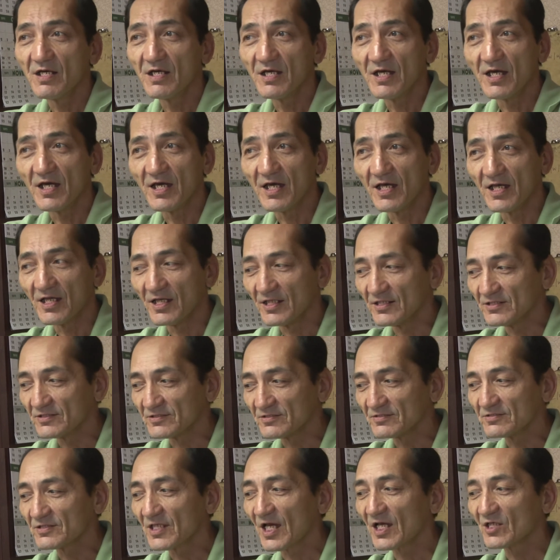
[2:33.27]

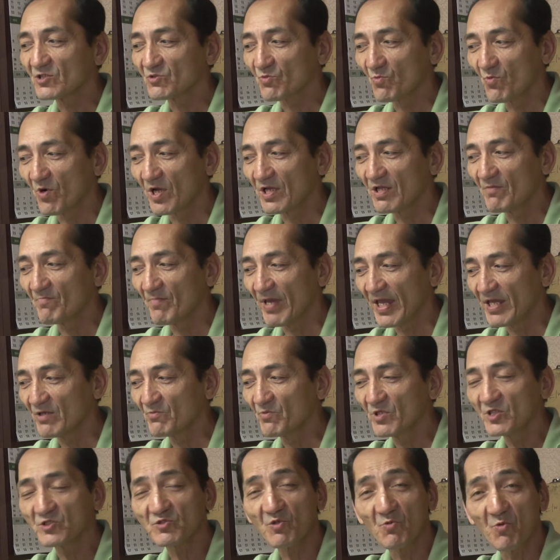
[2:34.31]
and that's one of the main
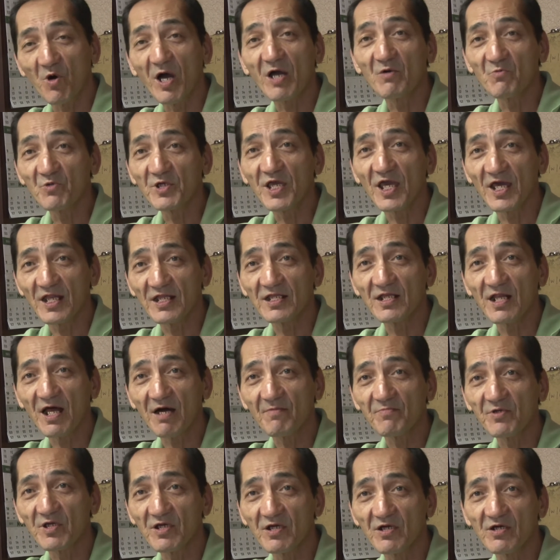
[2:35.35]
reasons why we ended
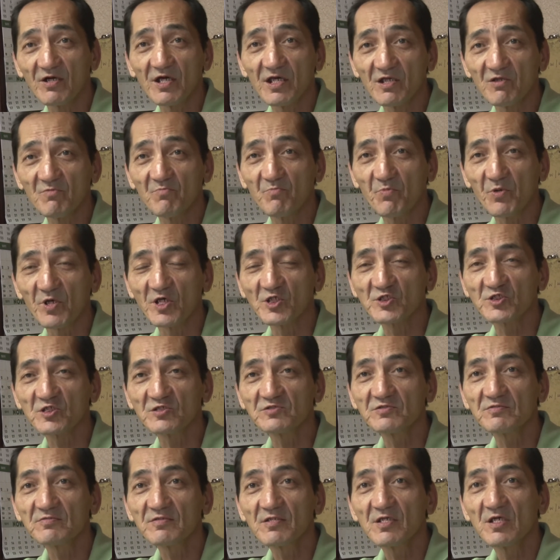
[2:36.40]
up here and in
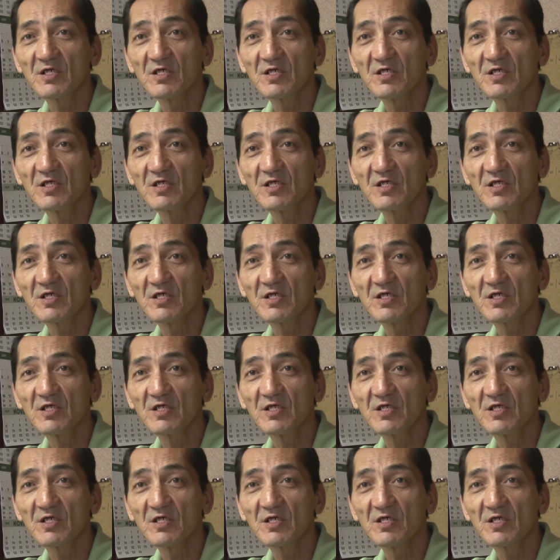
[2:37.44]
prison.